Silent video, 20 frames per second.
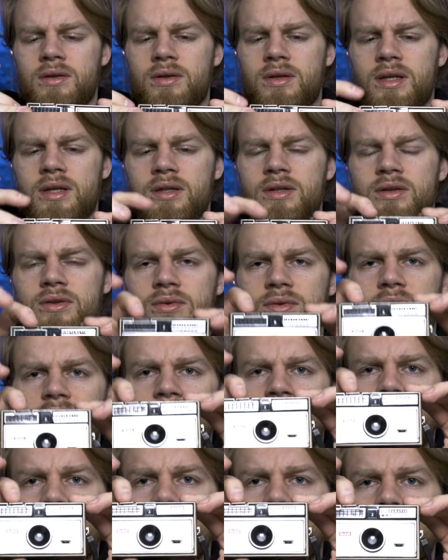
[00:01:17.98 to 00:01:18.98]
do
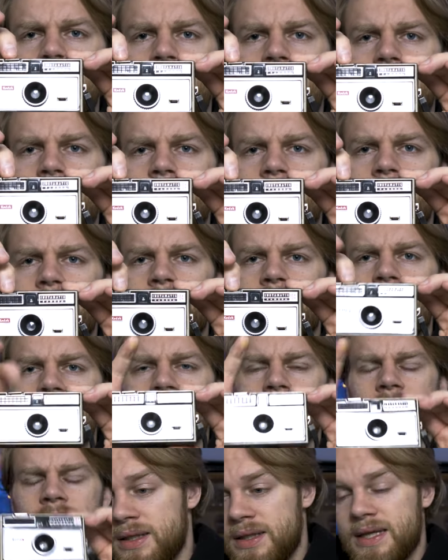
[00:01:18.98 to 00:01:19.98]
that.
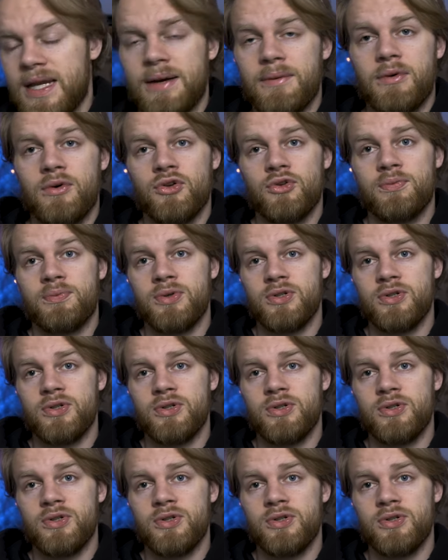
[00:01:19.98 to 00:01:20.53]
The camera was